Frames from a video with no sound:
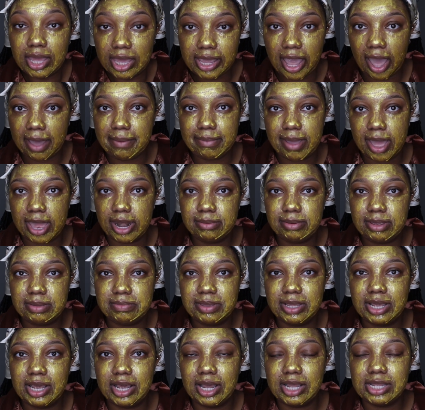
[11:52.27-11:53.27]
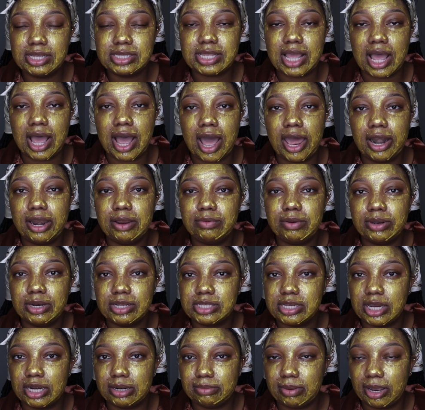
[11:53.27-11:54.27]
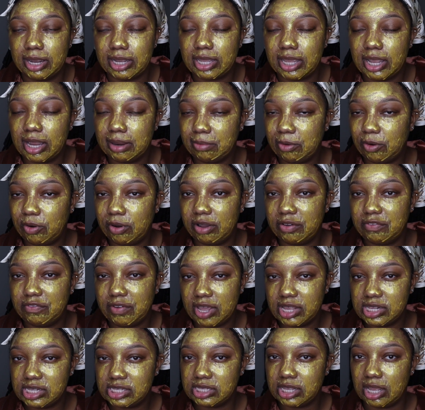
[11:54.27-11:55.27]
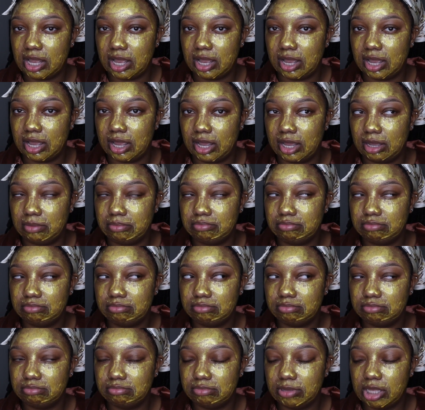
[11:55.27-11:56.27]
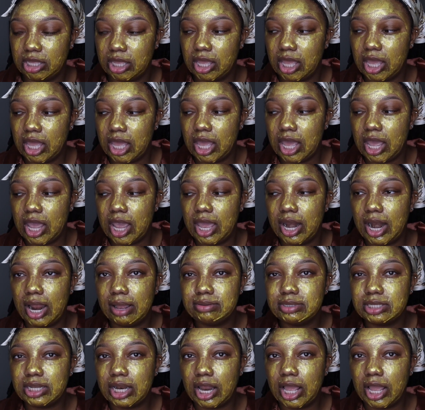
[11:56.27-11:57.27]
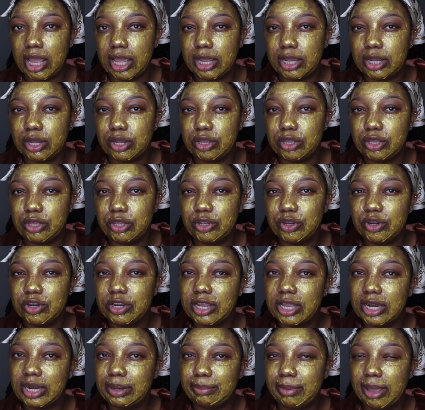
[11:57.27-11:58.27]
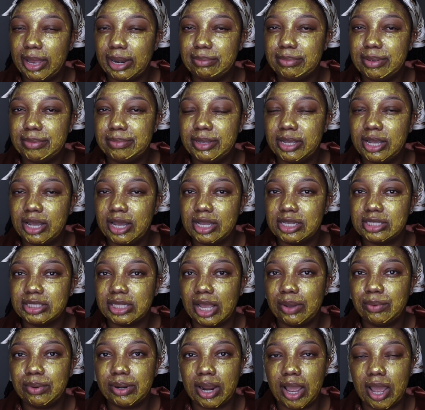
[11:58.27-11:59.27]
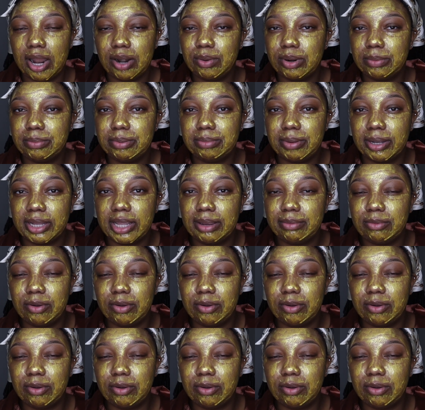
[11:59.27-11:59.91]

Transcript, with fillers: he got mad at me because I didn't want to turn my camera on FaceTime. And I was like, you're getting mad at me because I don't want to put